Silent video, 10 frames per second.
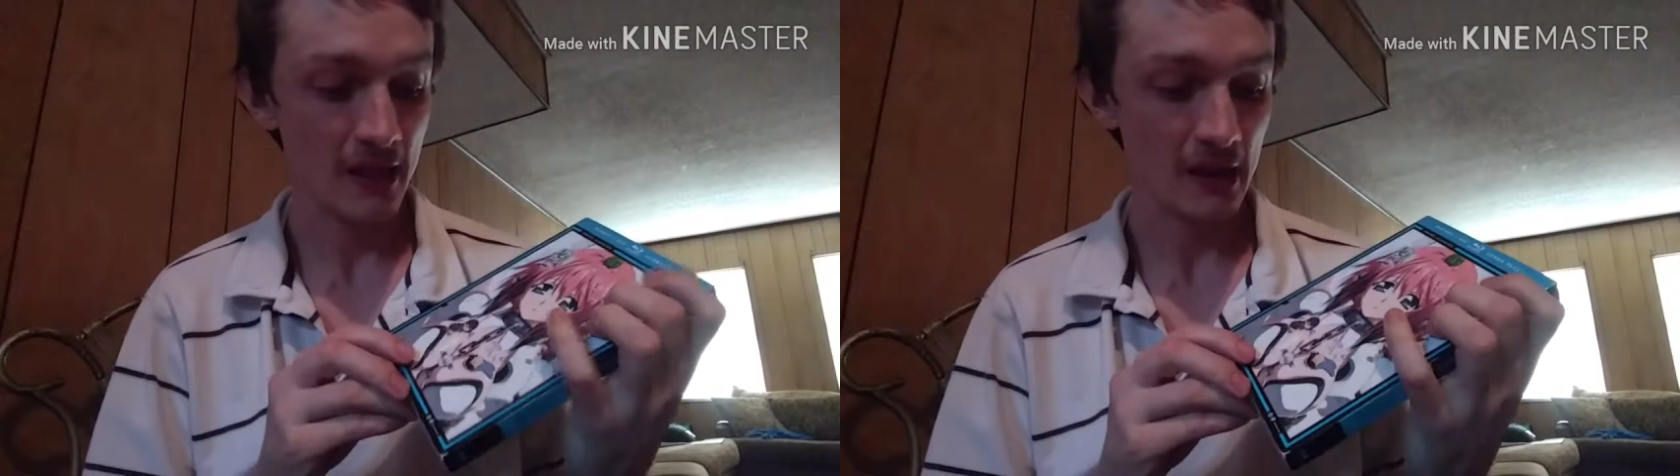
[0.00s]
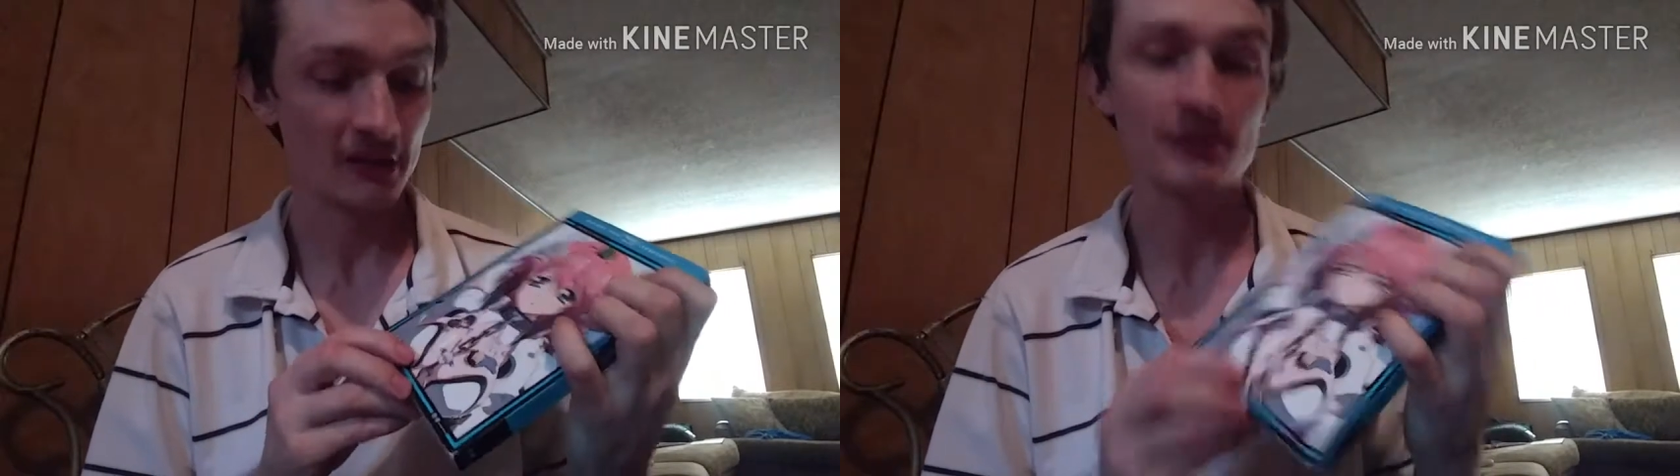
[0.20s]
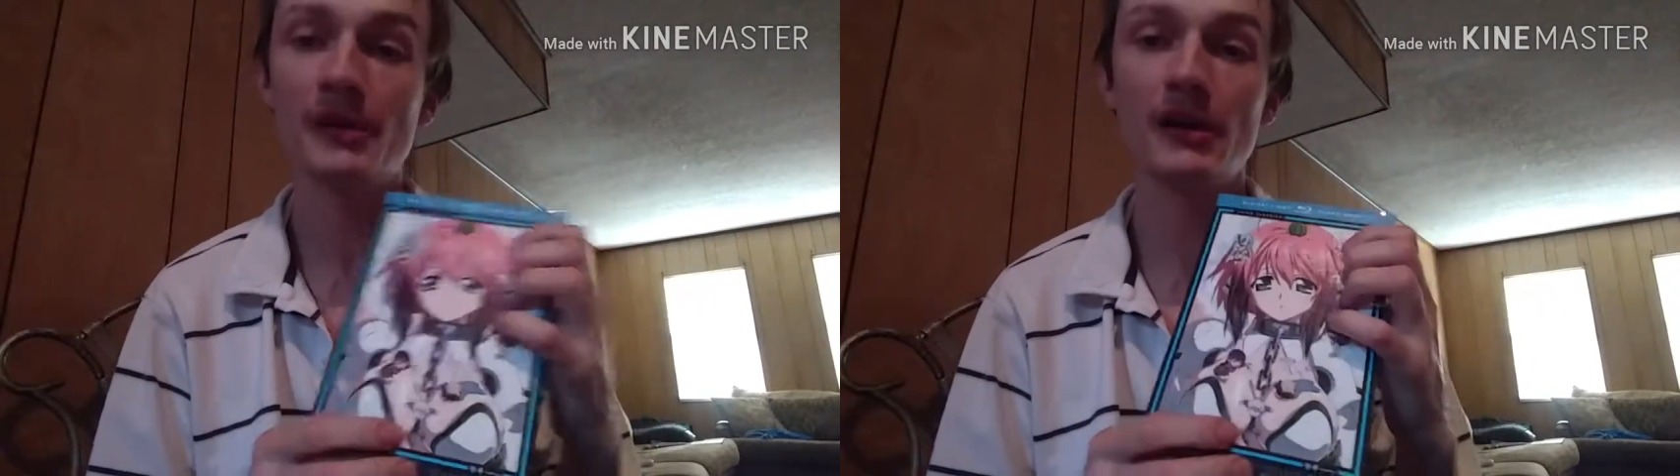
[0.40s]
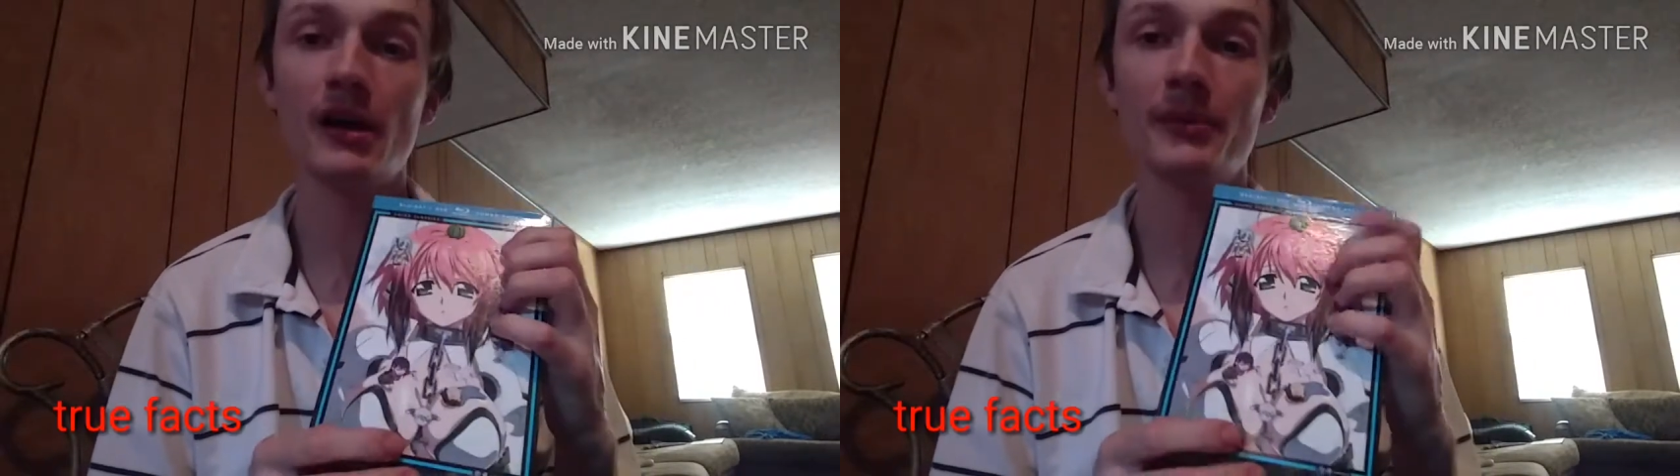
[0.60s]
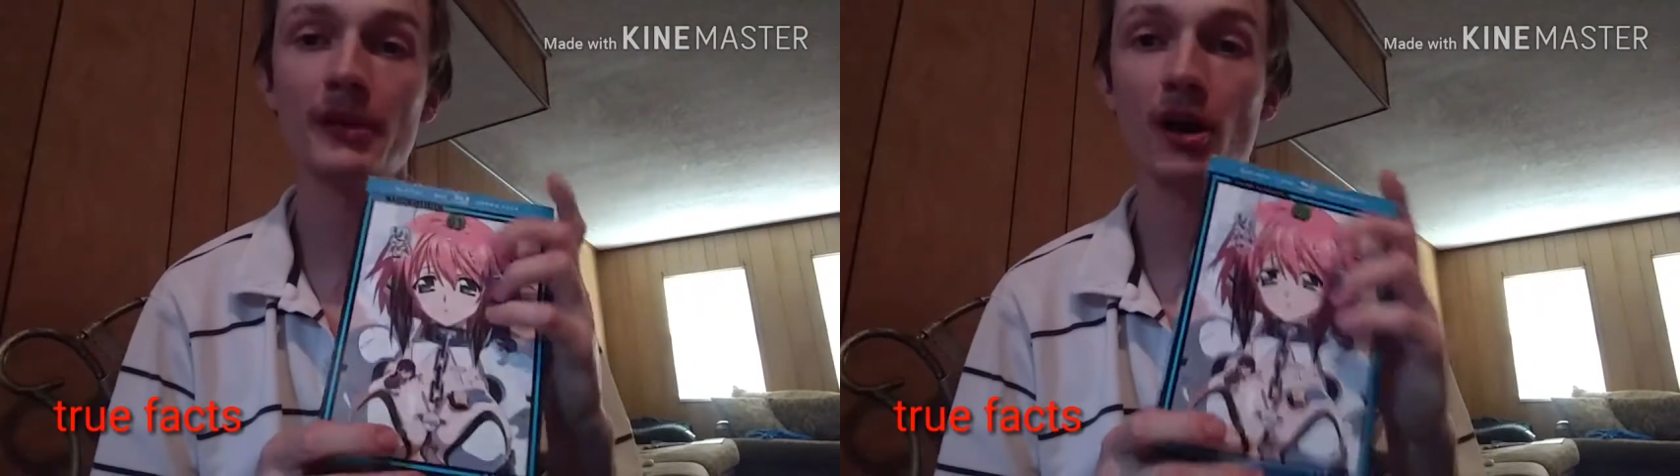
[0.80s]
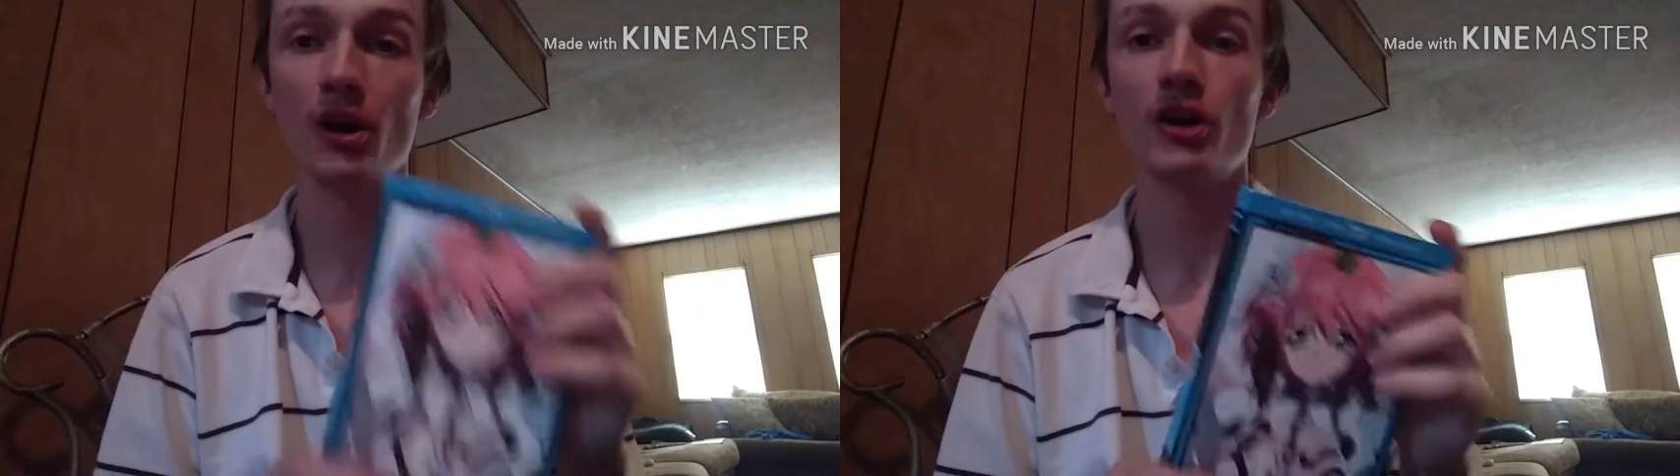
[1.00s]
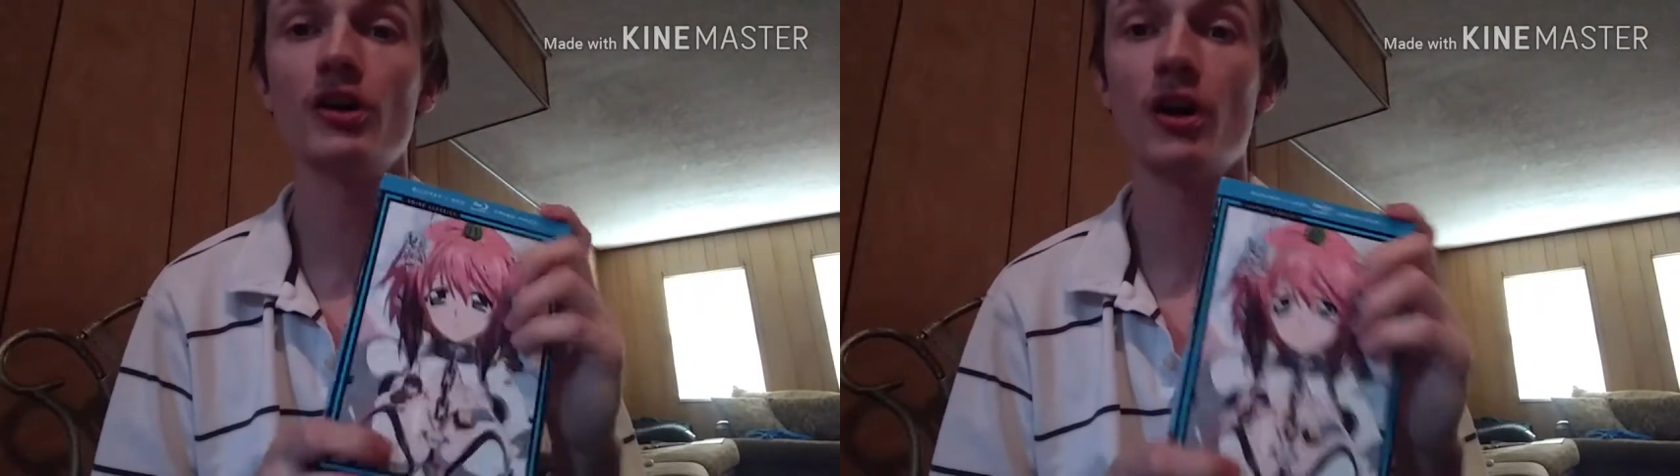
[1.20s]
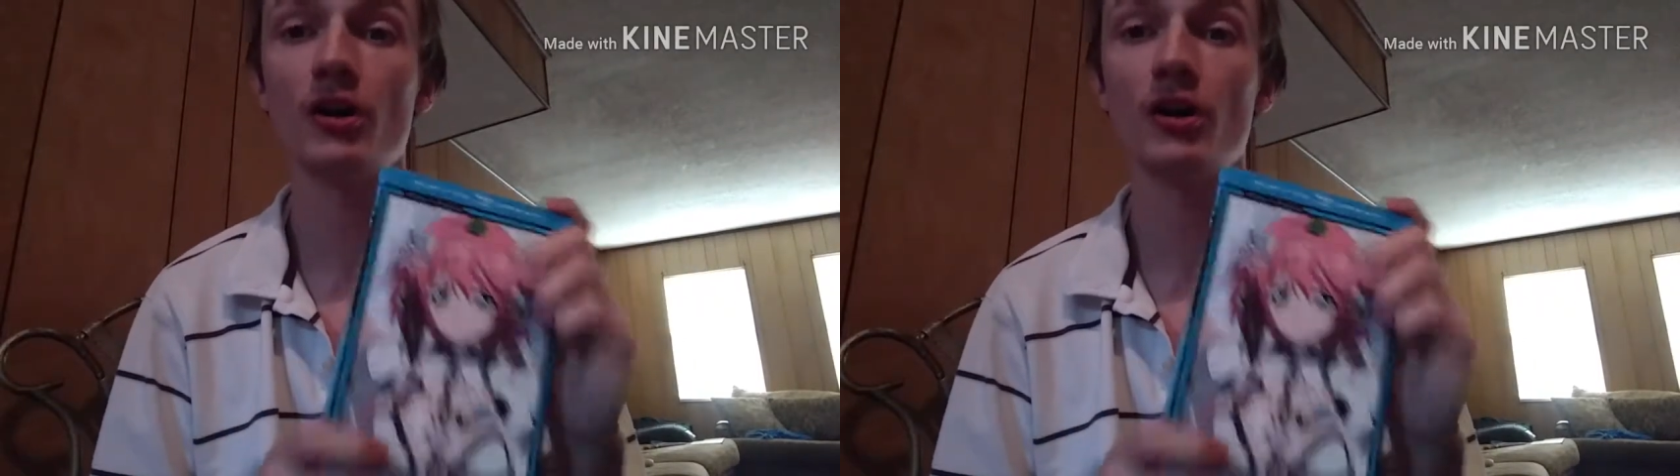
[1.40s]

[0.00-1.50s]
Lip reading: it's becoming harder and